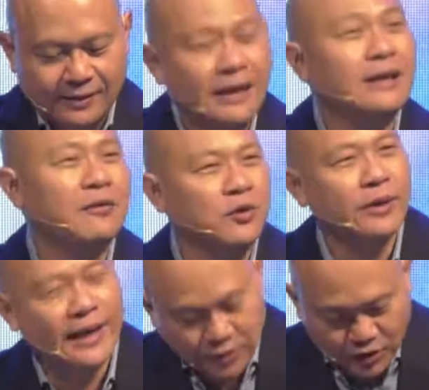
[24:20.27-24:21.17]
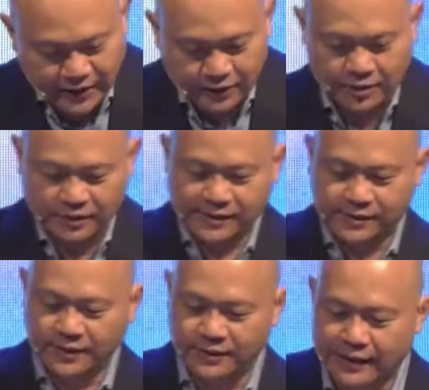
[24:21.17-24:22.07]
And have you actually
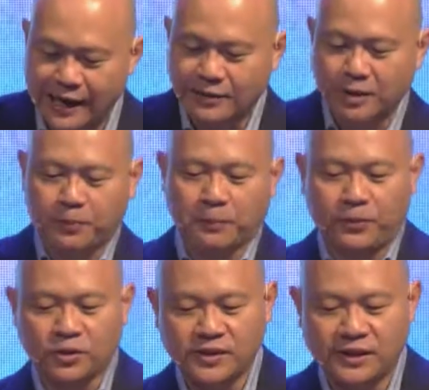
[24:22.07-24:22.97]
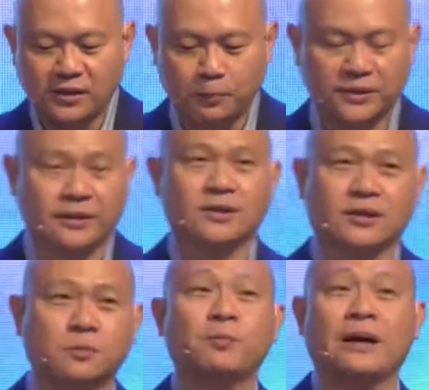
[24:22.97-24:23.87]
considered other proposed
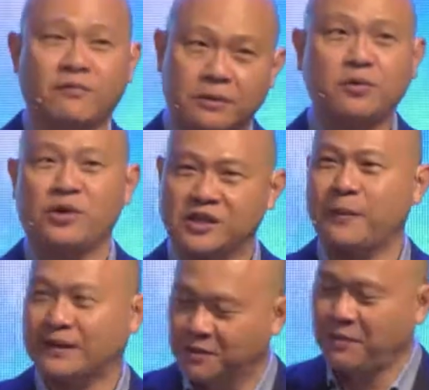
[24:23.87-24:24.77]
interpretations by very respected Bible